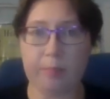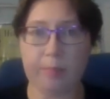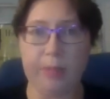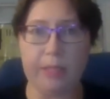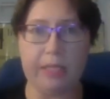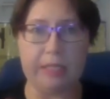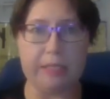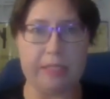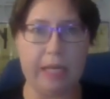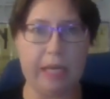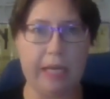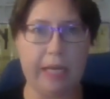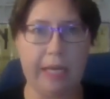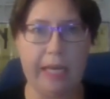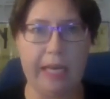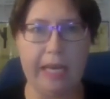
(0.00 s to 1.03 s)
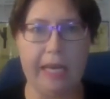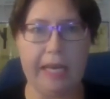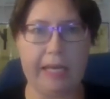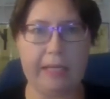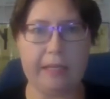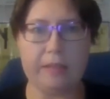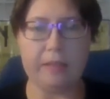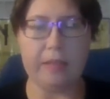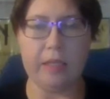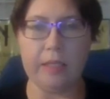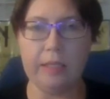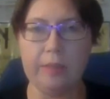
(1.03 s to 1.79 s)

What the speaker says: because I had a